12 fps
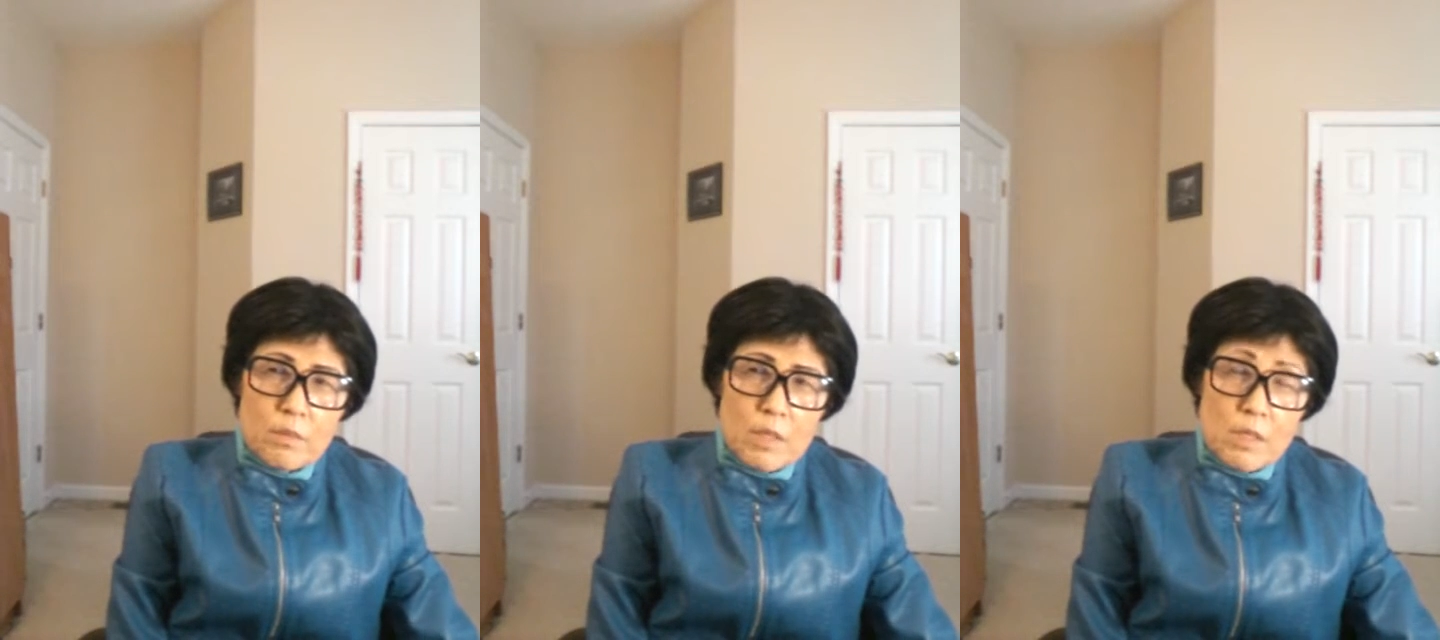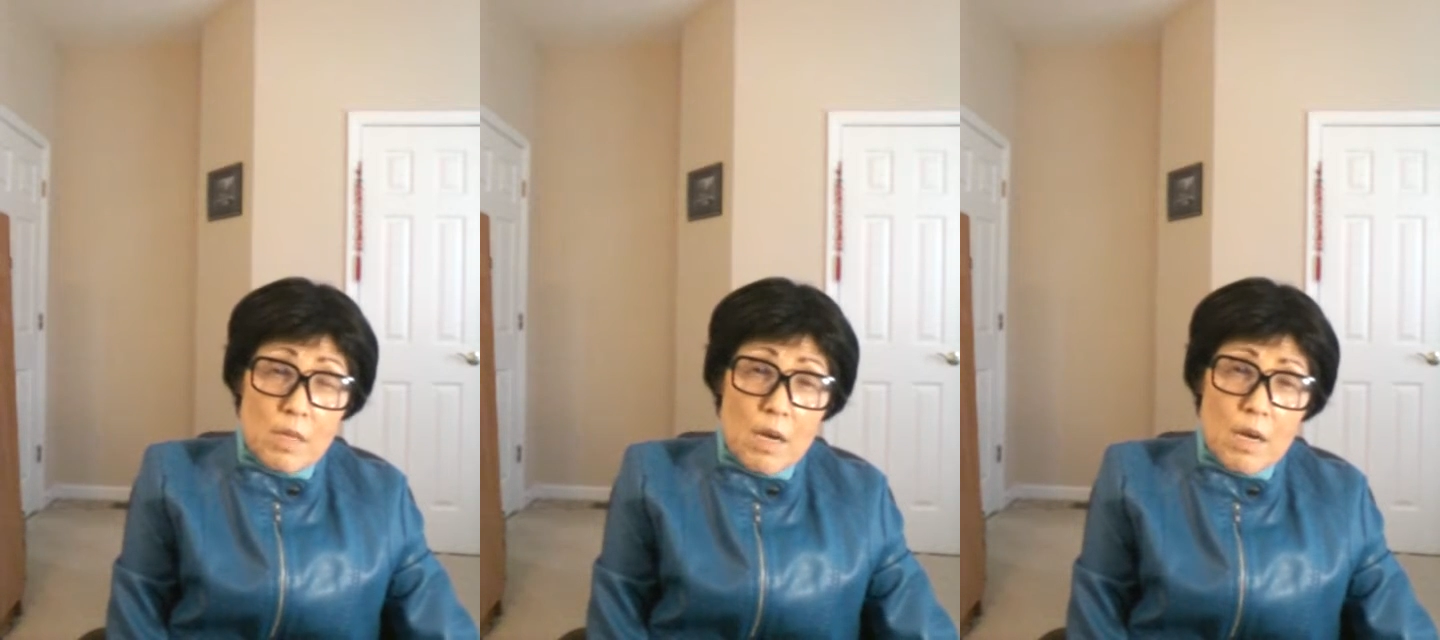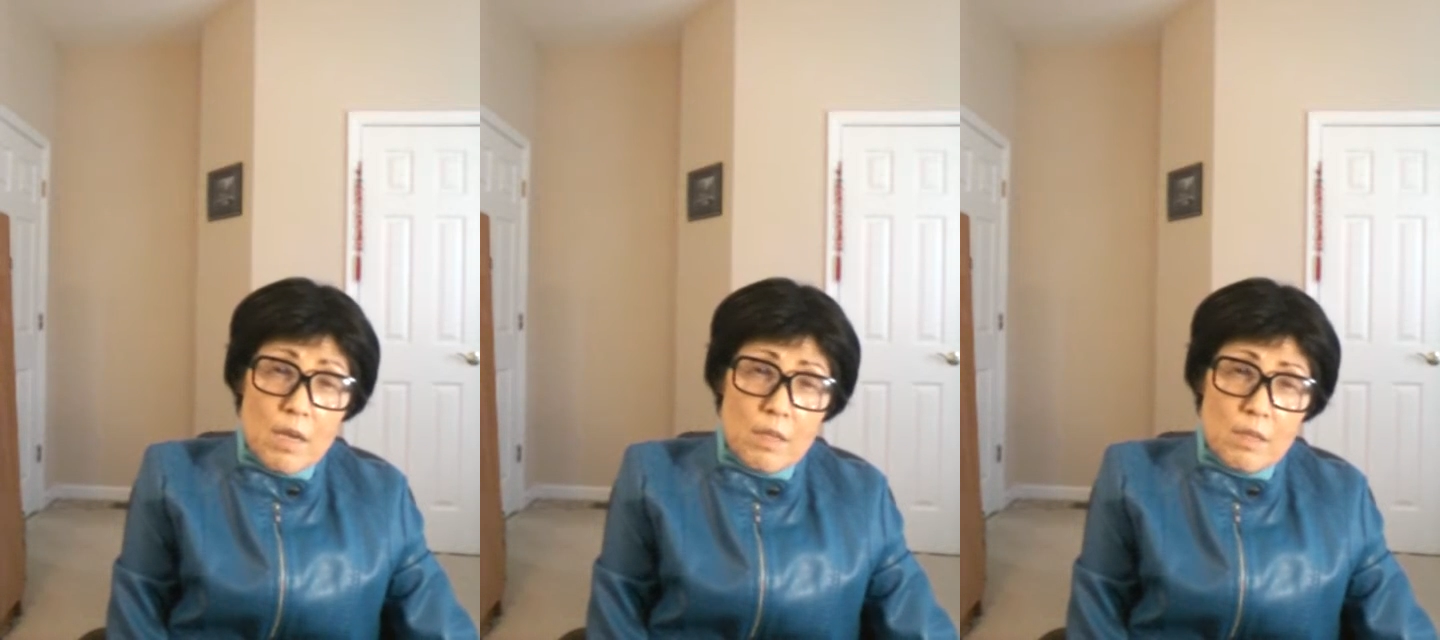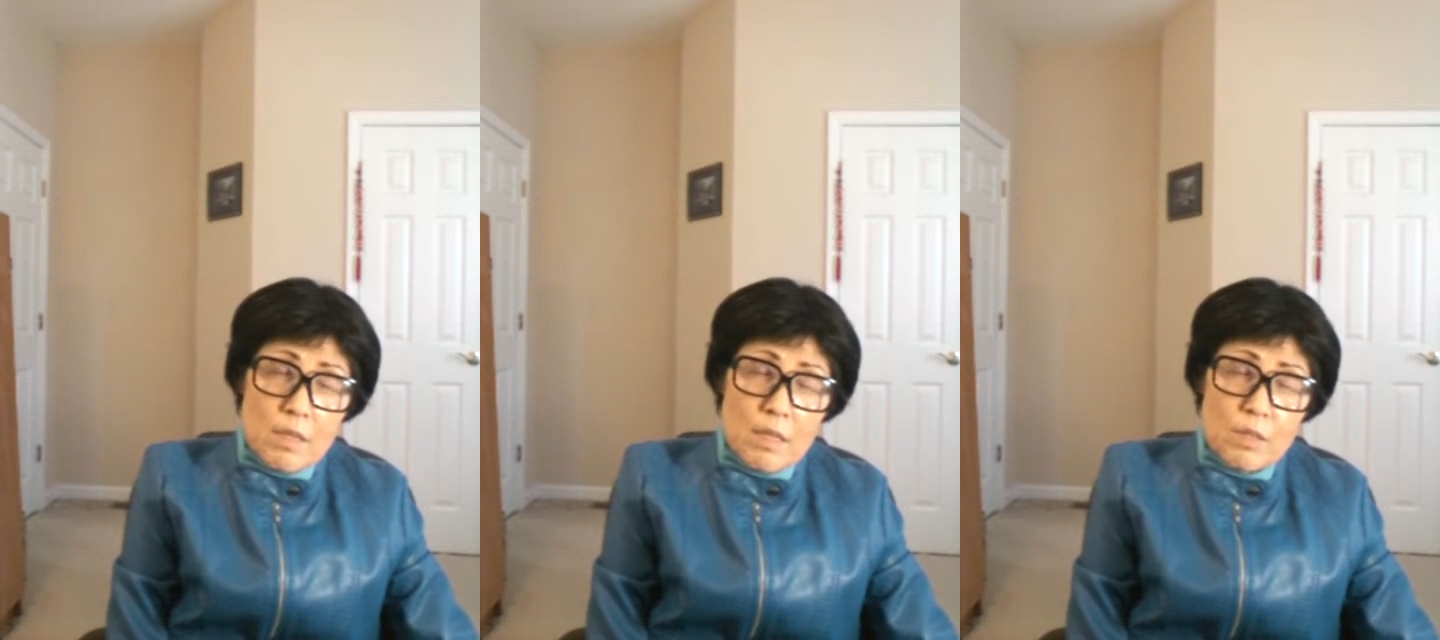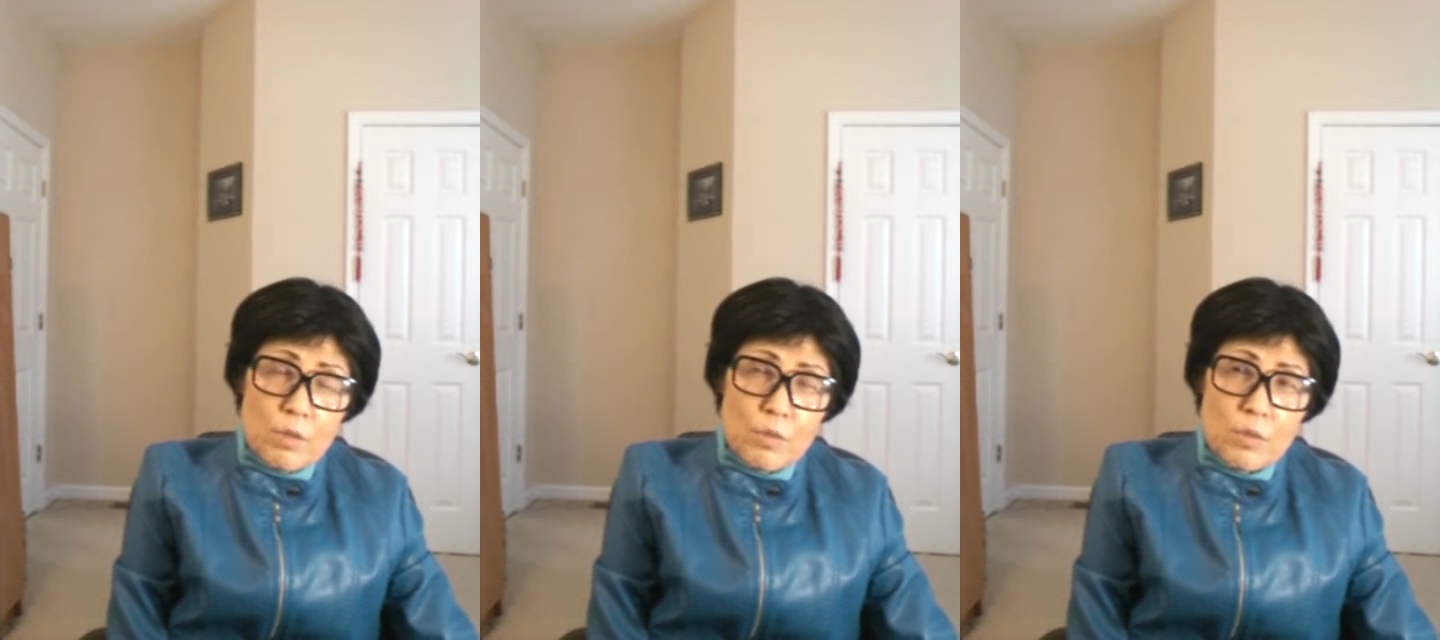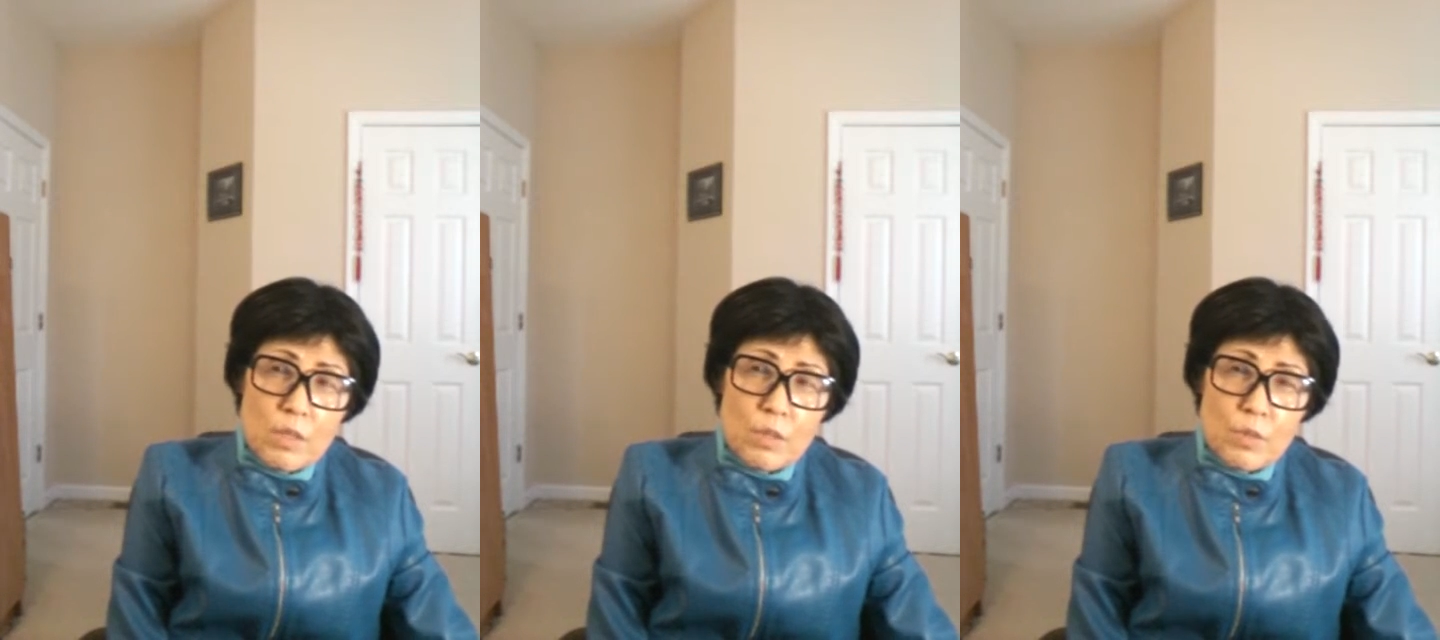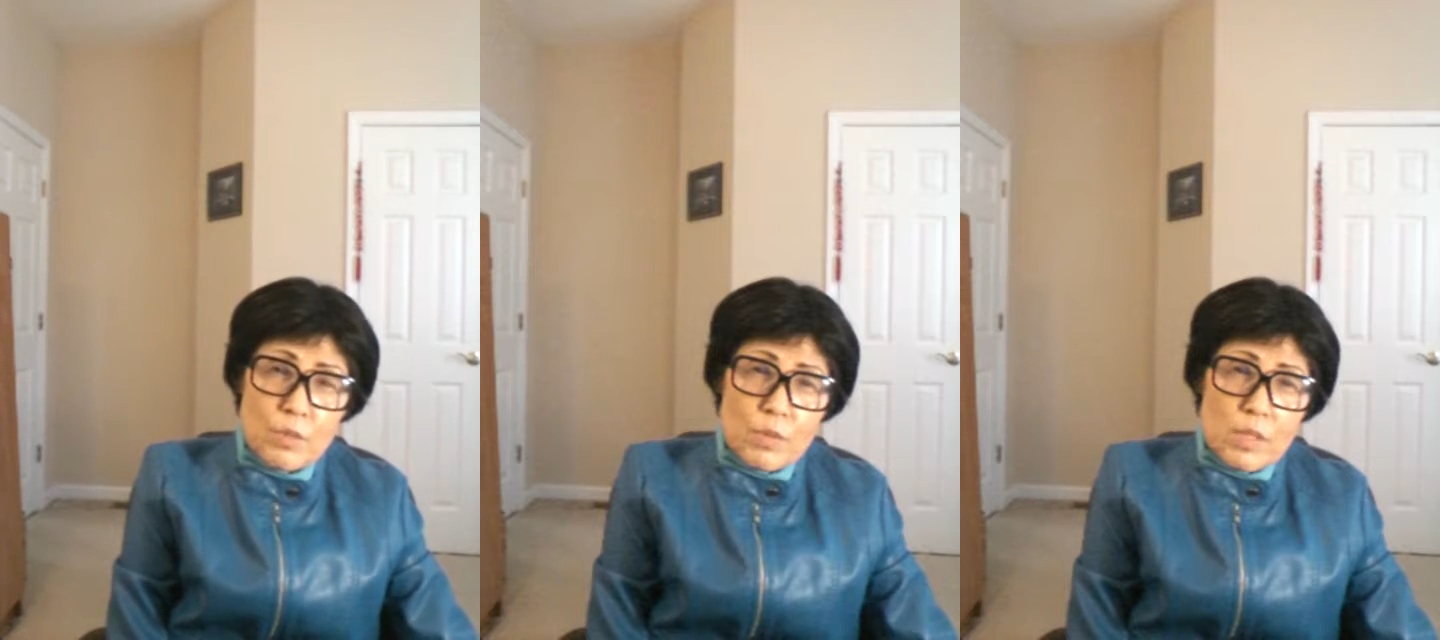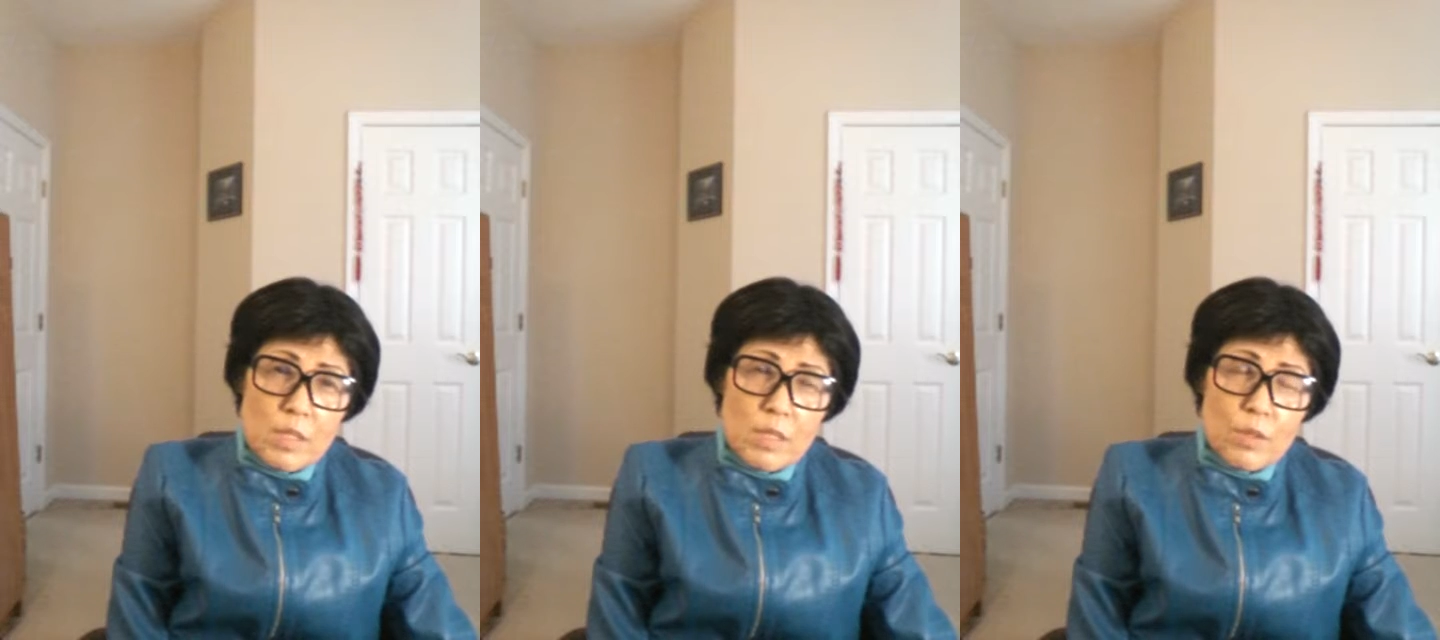signs that you need to
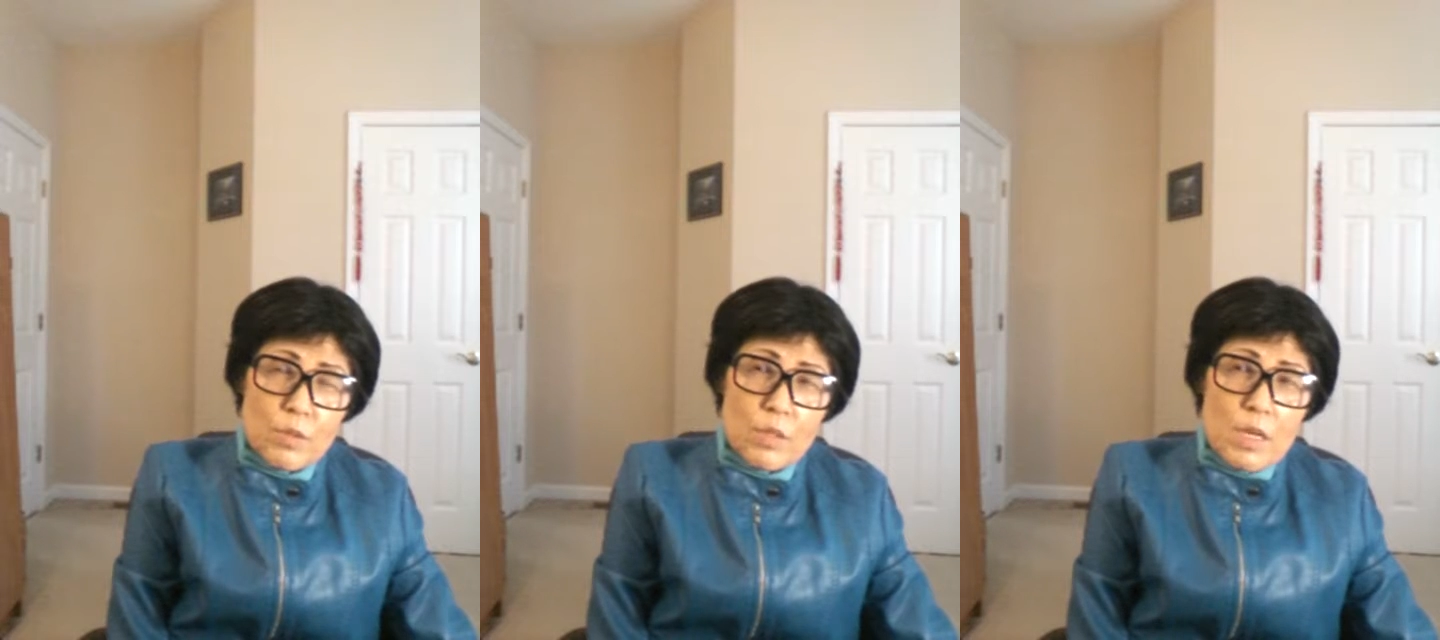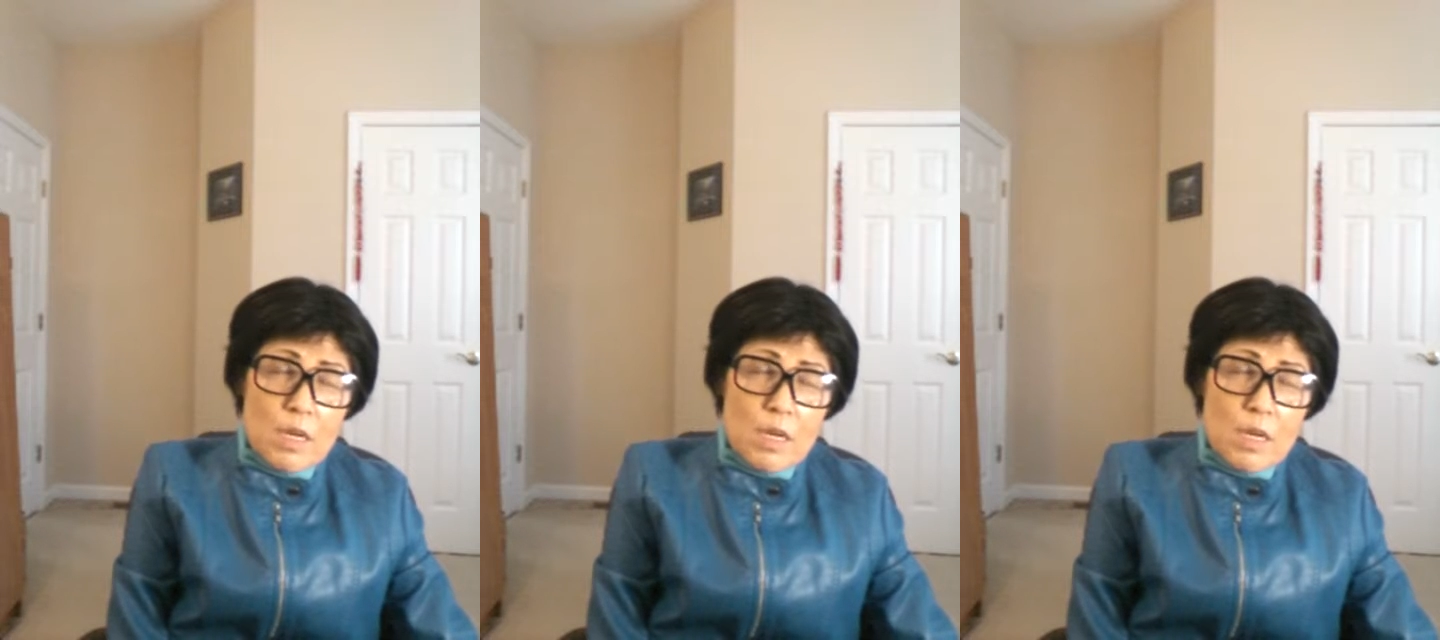see your